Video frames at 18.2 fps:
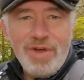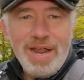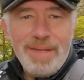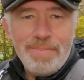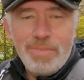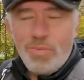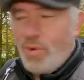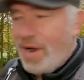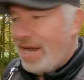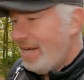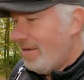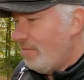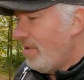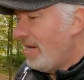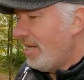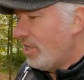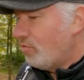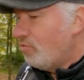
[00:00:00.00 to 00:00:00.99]
grim
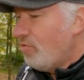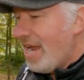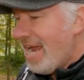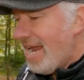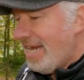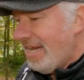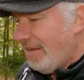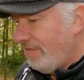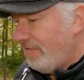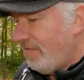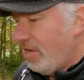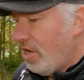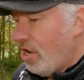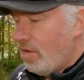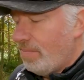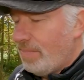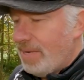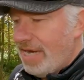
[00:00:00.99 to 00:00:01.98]
when it's raining for
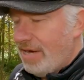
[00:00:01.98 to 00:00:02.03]
long